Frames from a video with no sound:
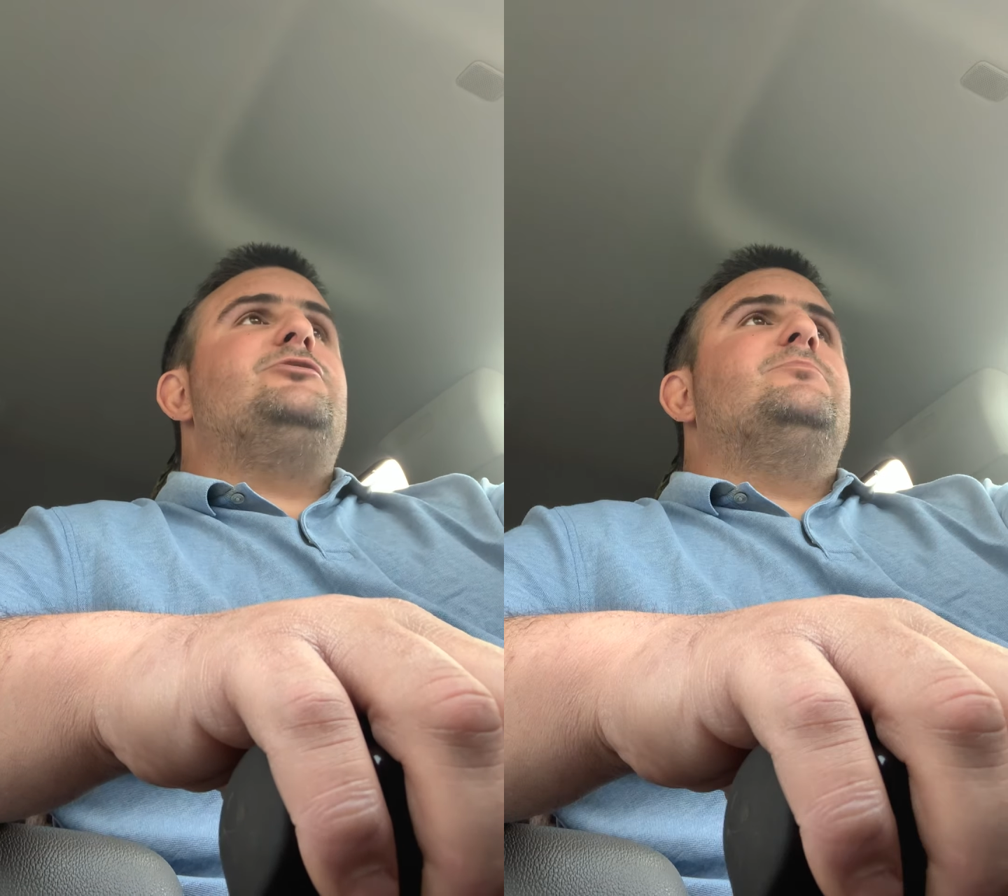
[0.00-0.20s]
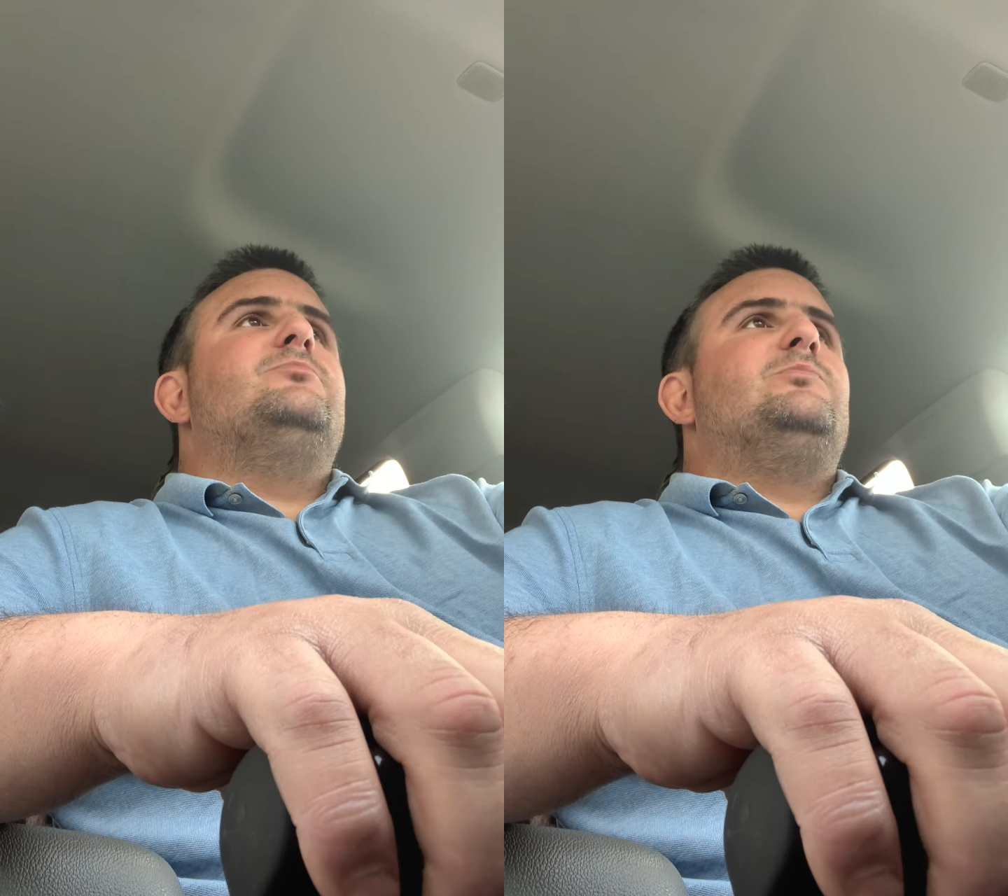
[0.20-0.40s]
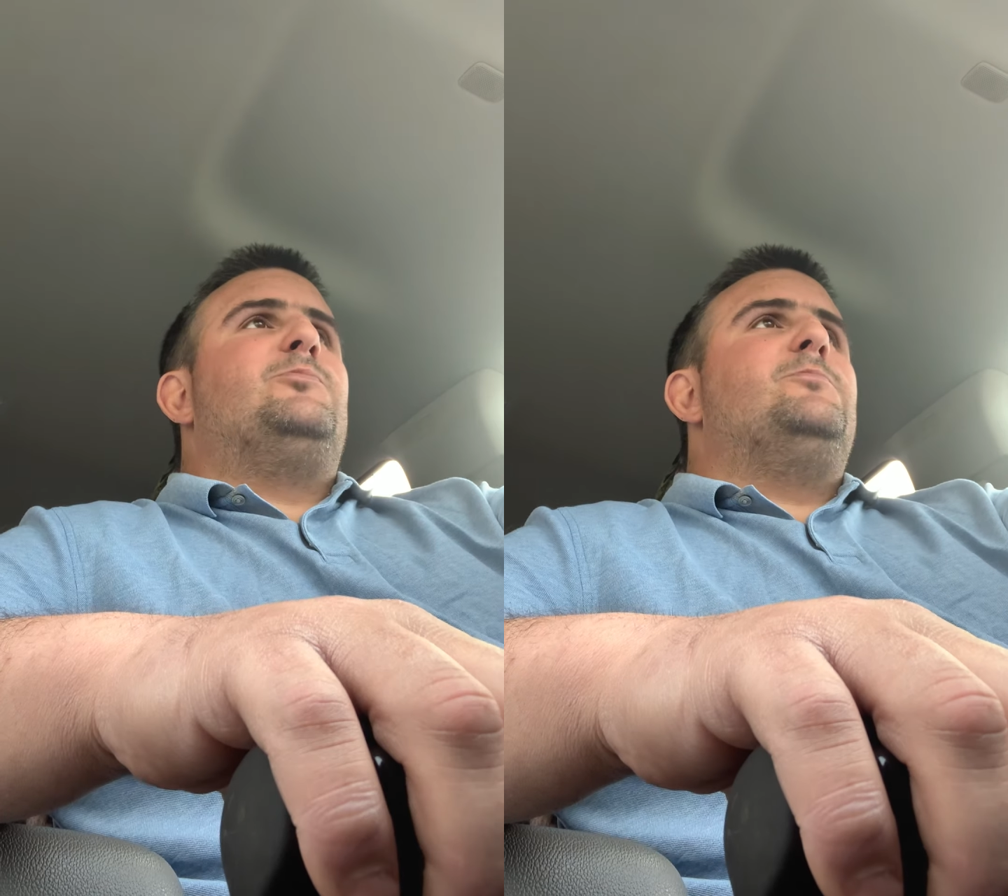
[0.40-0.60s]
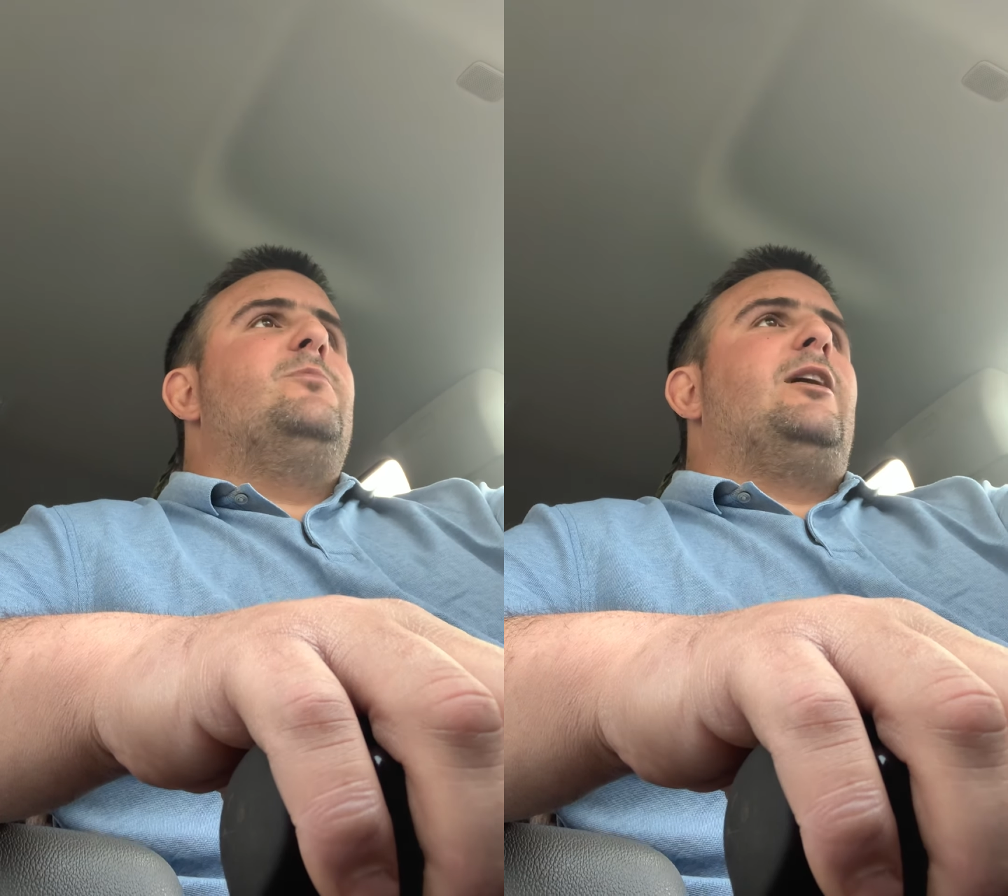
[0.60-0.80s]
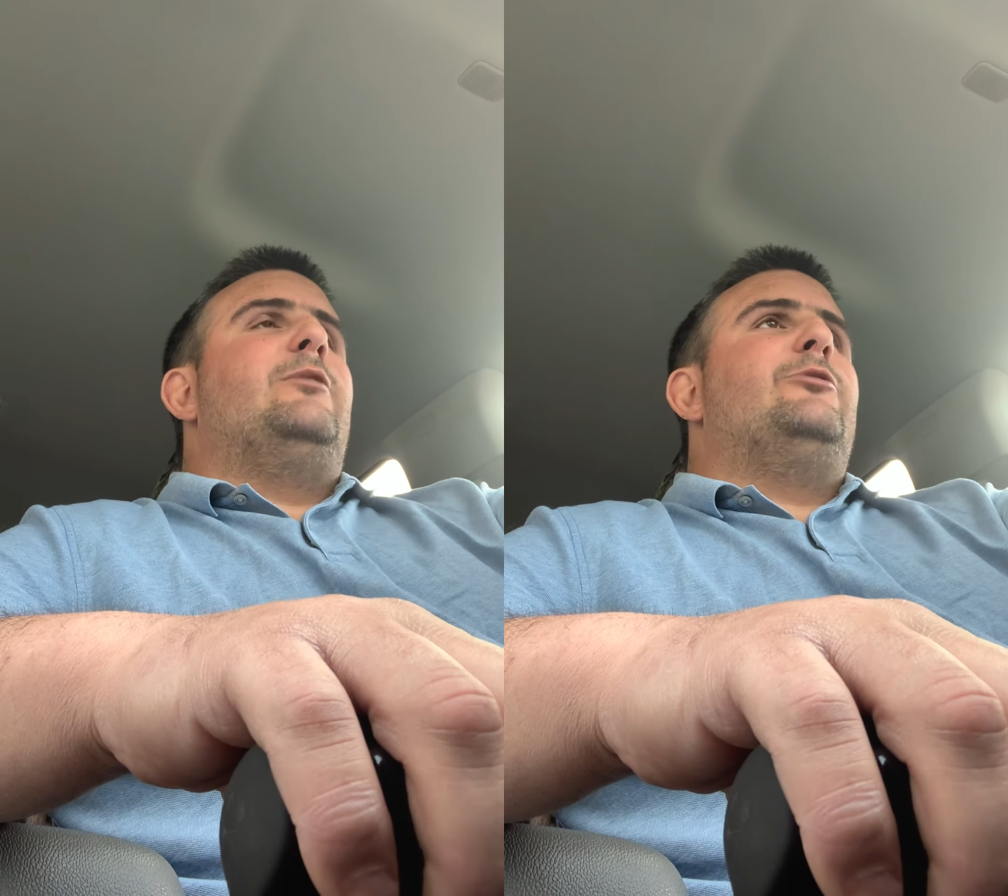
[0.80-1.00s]

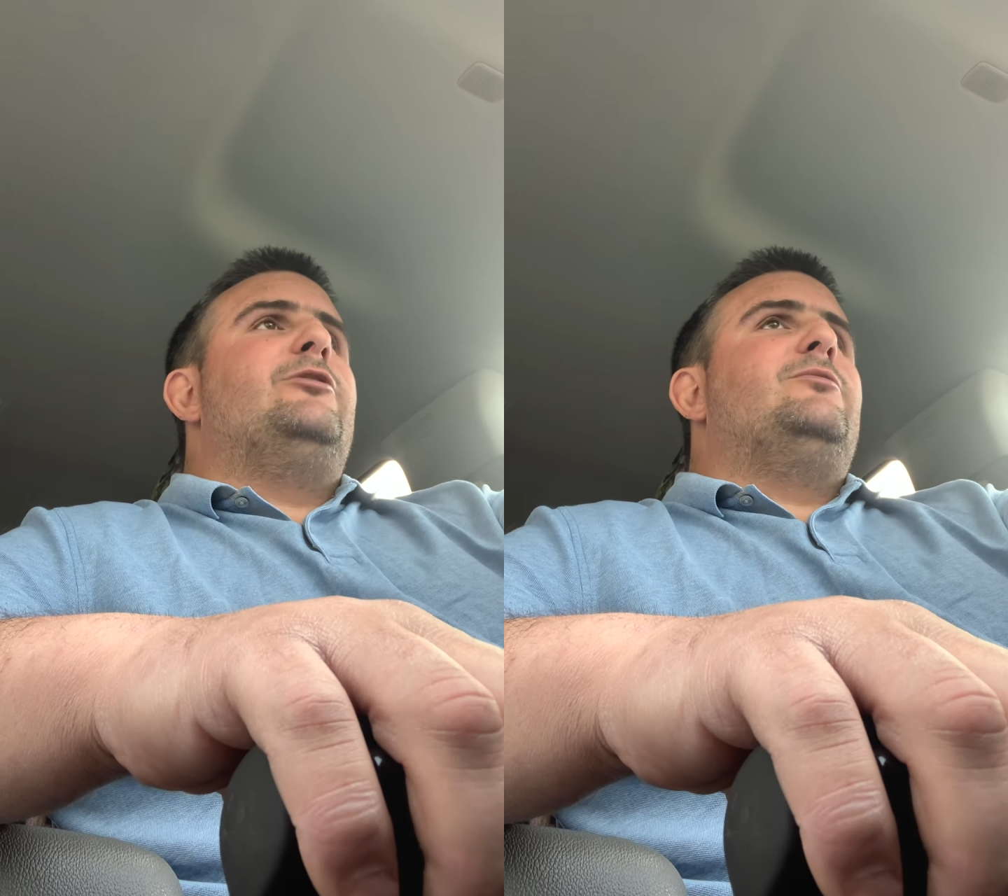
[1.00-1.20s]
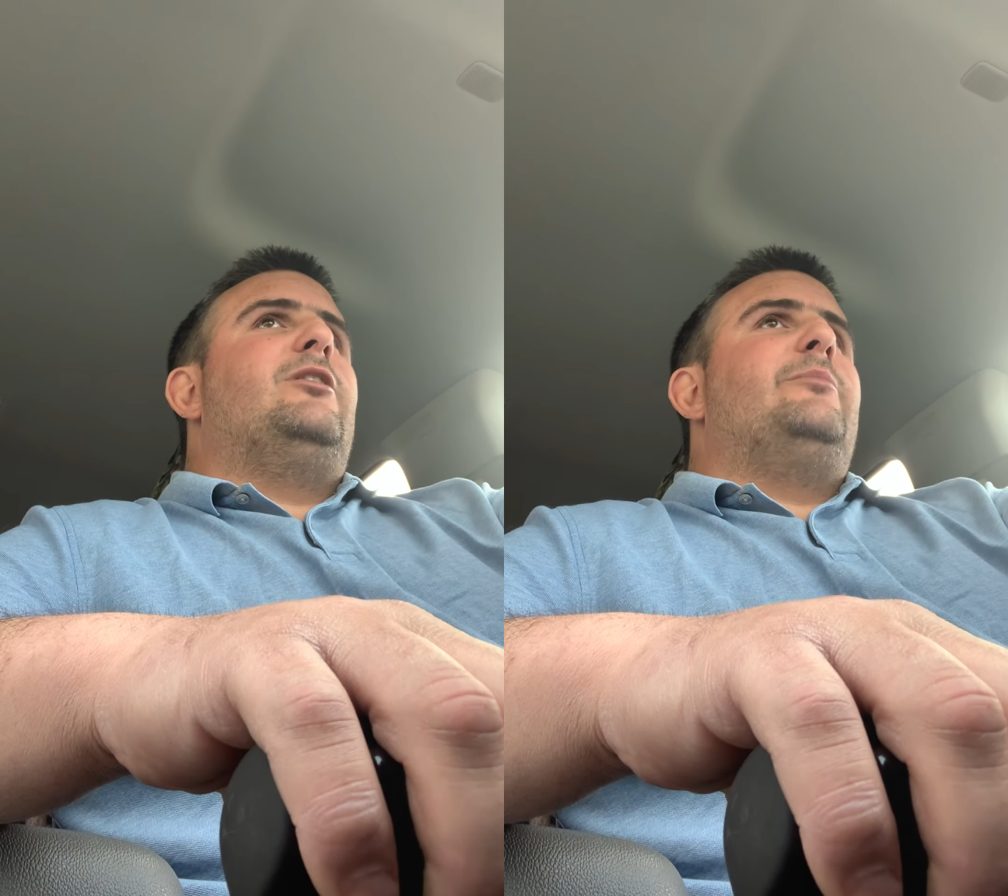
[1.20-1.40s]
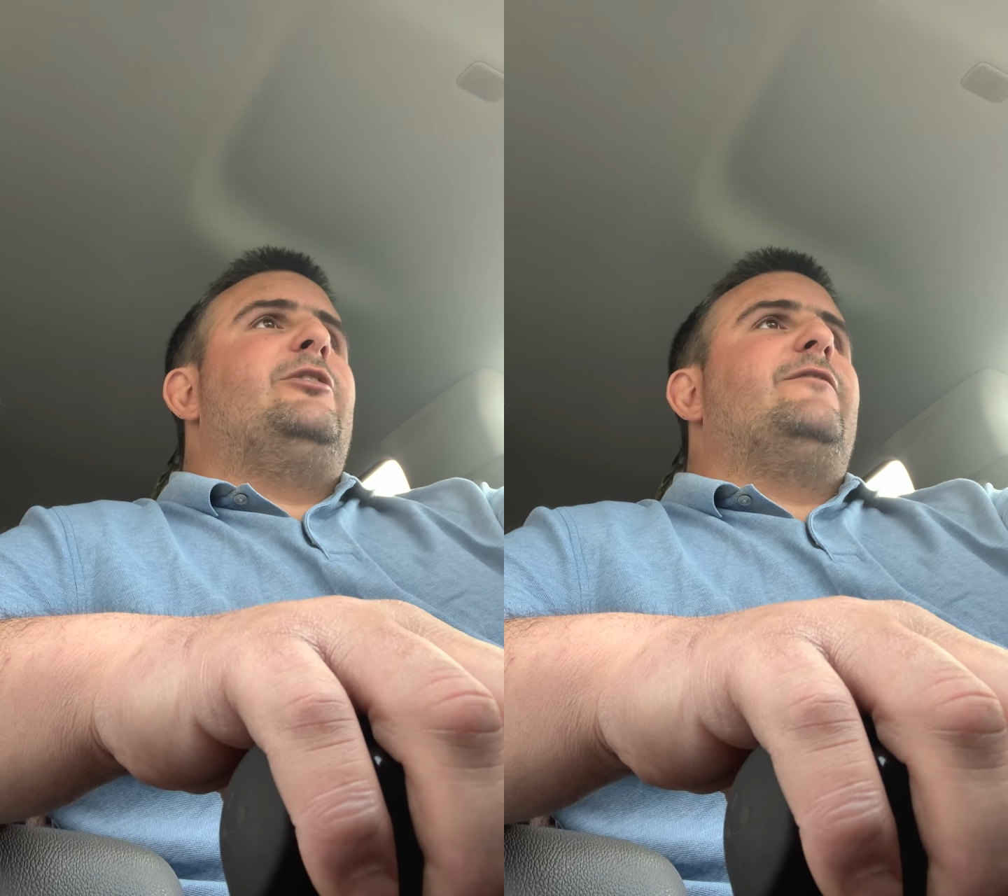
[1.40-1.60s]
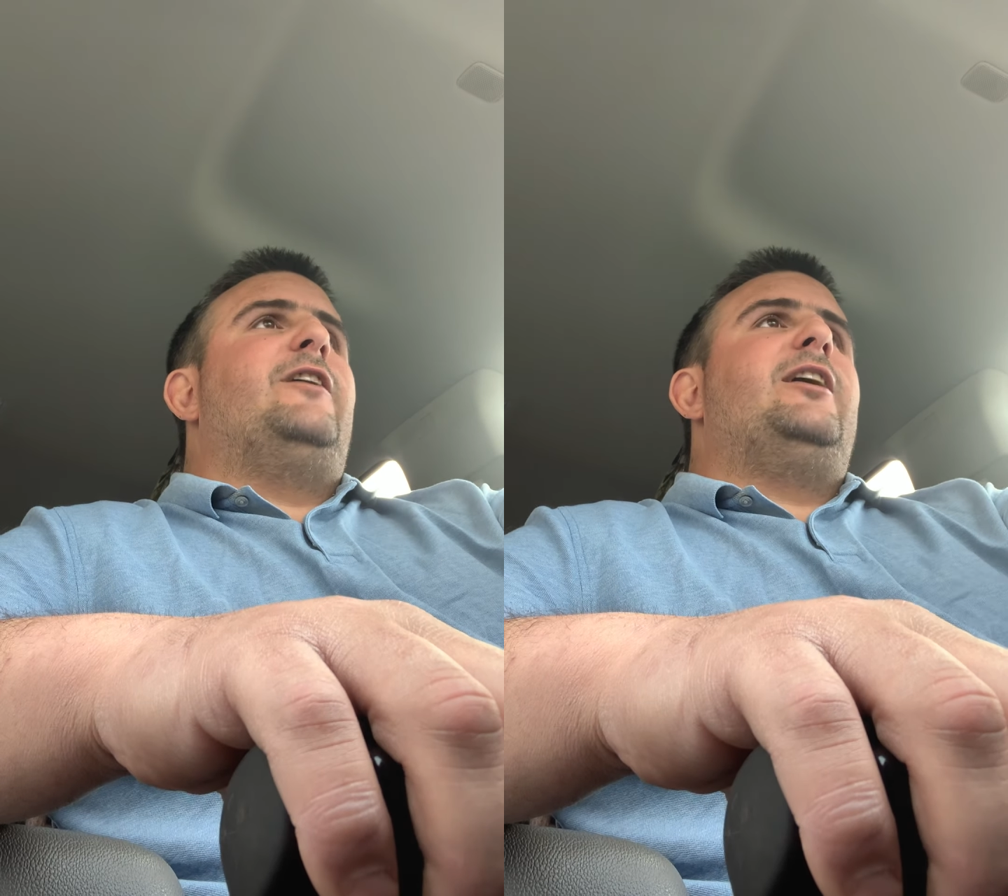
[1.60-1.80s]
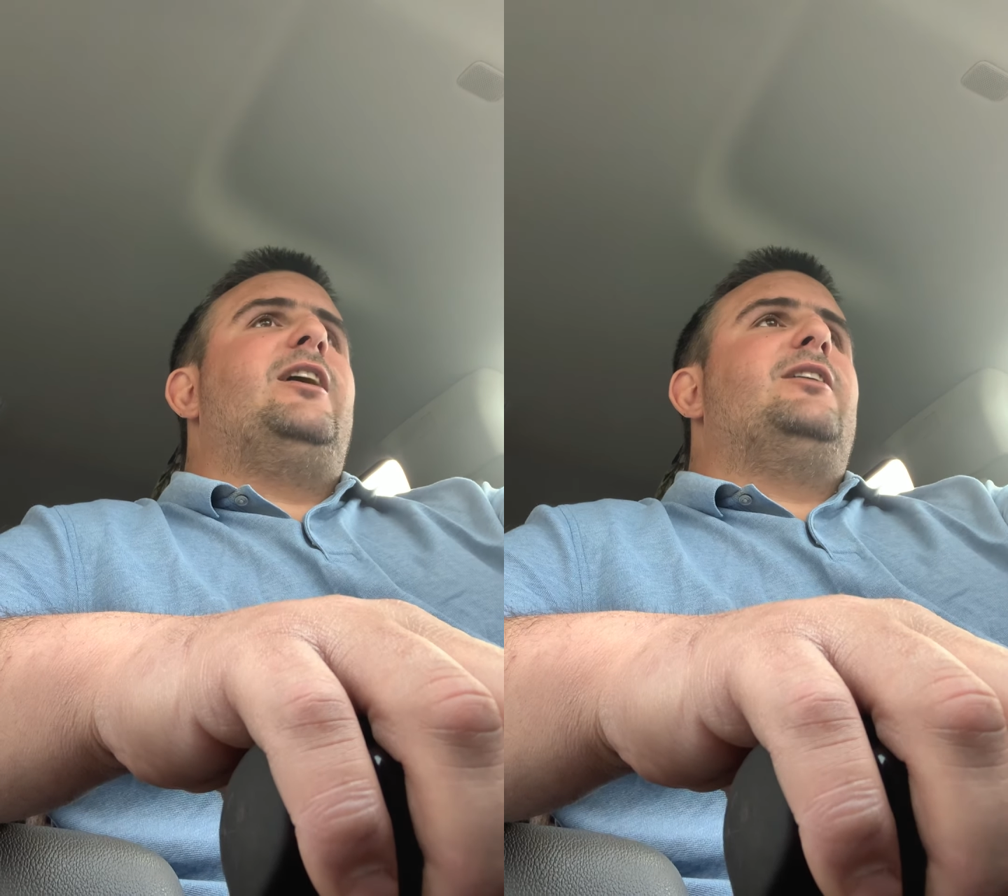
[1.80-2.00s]
If
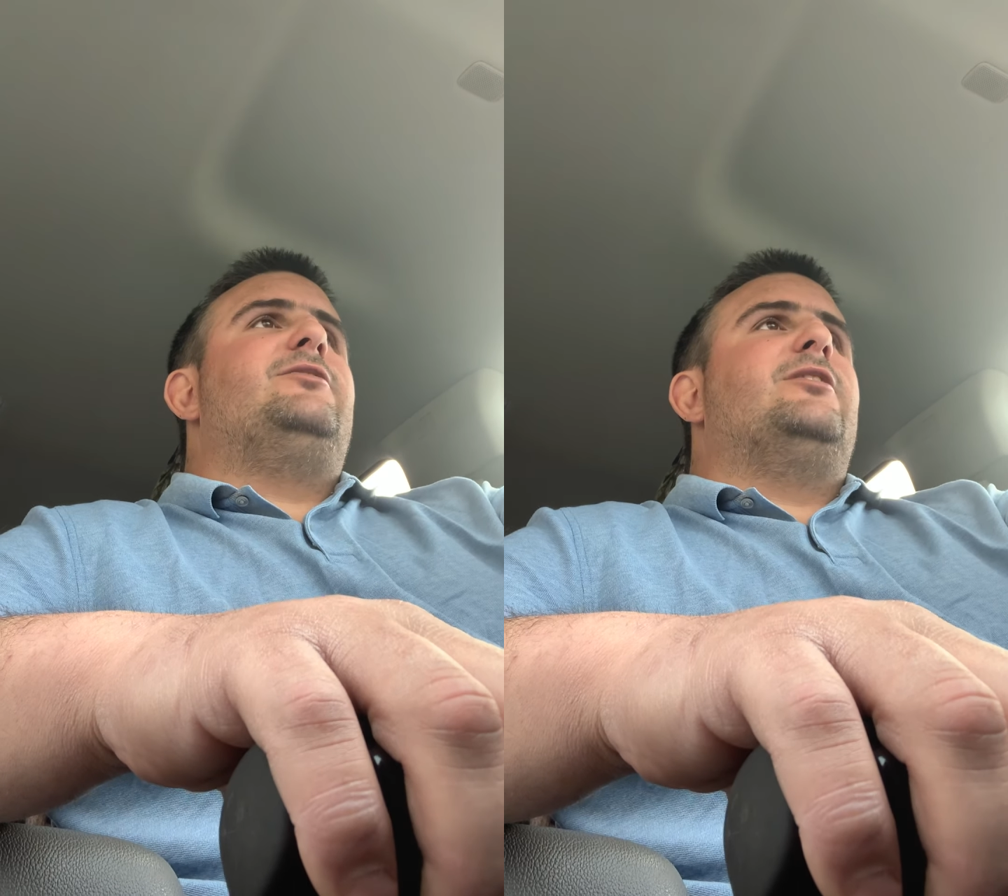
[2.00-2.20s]
I had